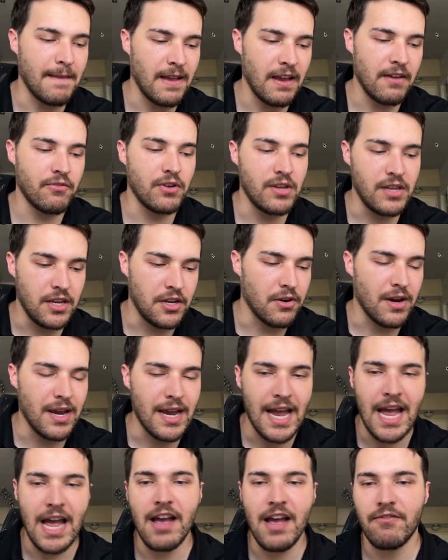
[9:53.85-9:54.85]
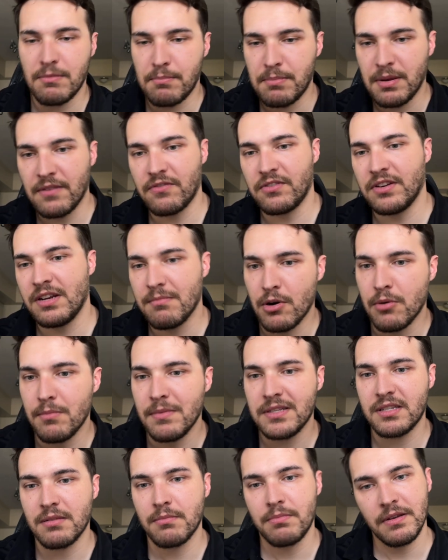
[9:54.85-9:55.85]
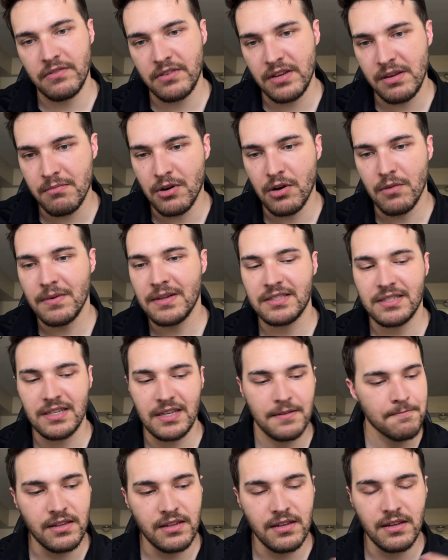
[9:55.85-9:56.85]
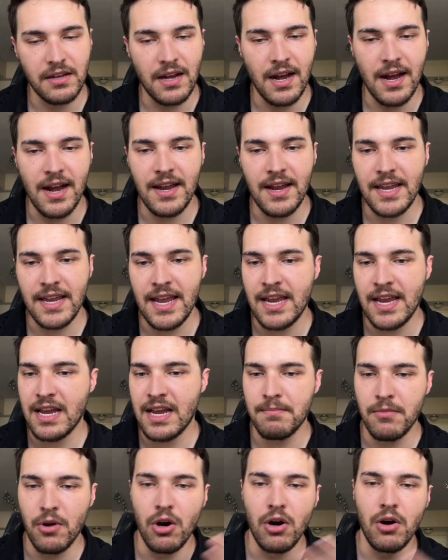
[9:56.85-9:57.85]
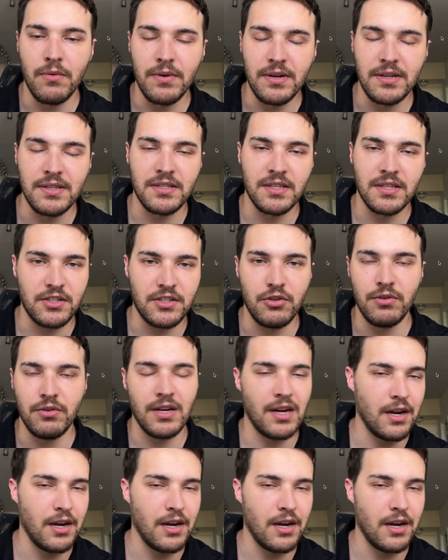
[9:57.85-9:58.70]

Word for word: Every year I have epiphany moments, and I am always a student.